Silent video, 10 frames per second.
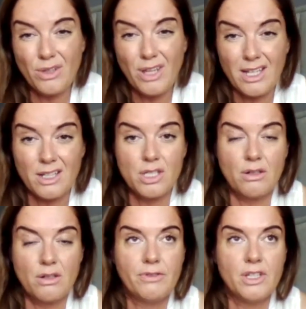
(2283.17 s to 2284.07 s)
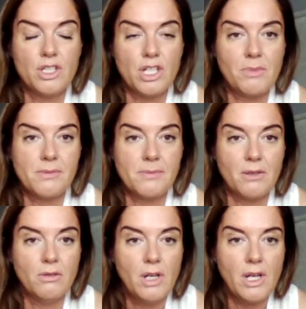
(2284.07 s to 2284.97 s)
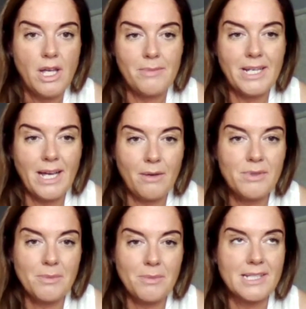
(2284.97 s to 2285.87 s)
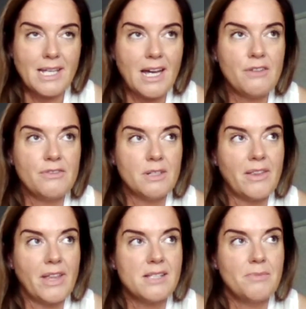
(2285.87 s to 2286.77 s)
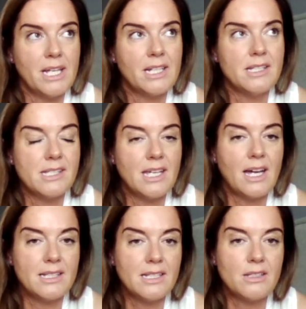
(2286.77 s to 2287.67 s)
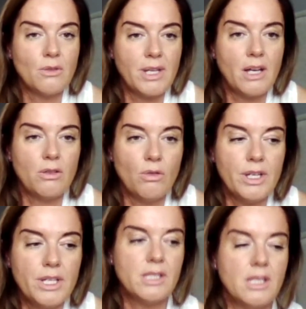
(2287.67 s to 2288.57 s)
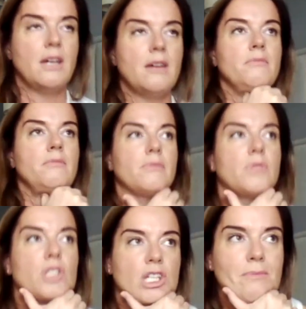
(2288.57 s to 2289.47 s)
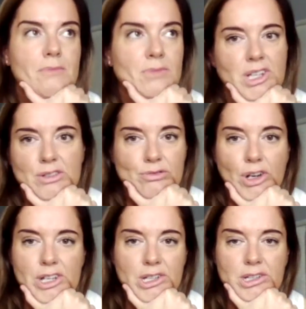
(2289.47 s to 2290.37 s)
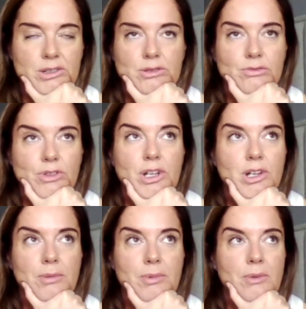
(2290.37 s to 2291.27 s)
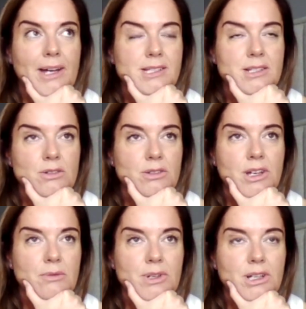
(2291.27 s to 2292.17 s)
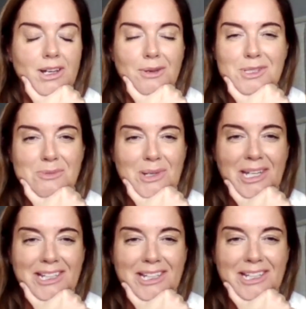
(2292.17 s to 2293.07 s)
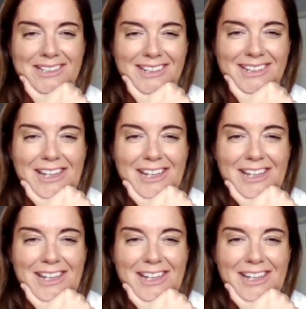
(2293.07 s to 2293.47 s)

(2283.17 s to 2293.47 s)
But you know that yourself for the gym as well. I mean, I was a bit daft in my last pregnancy. I did quite a lot of gym, like running about mad and all that when I was pregnant.